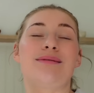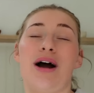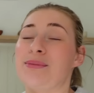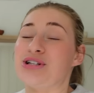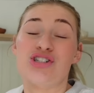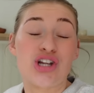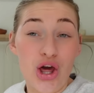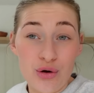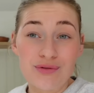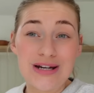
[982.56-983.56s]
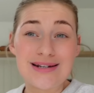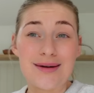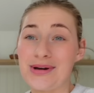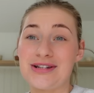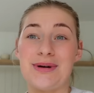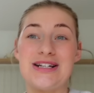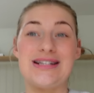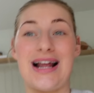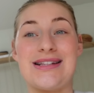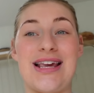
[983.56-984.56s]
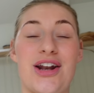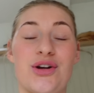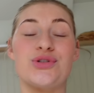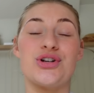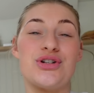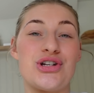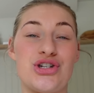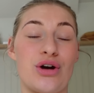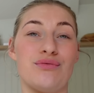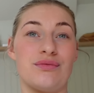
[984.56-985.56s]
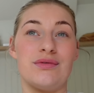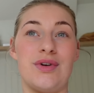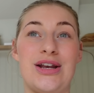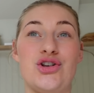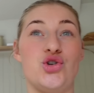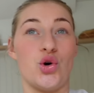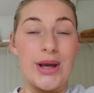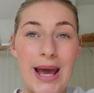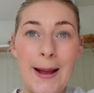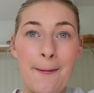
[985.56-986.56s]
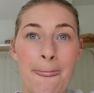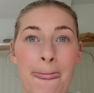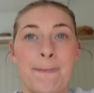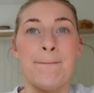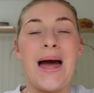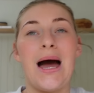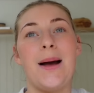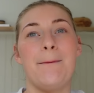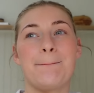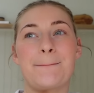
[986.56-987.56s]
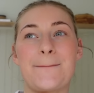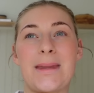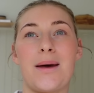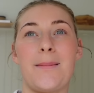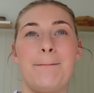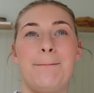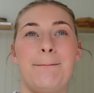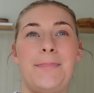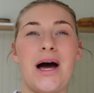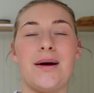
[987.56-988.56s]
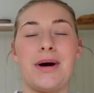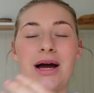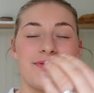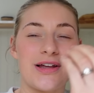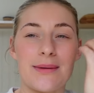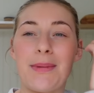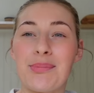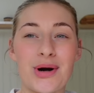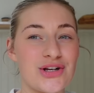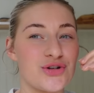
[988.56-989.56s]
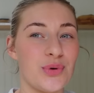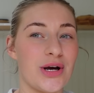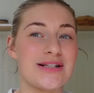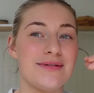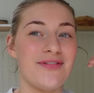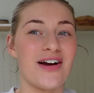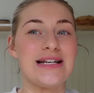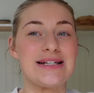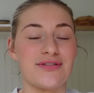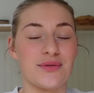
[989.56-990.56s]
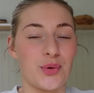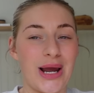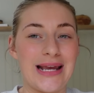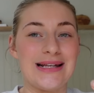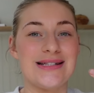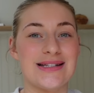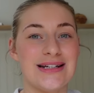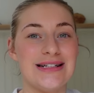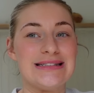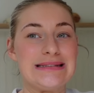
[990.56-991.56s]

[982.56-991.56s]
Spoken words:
I'm a slow reader because of my dyslexia, and I also just don't enjoy it. But I feel like my brain just works in very different ways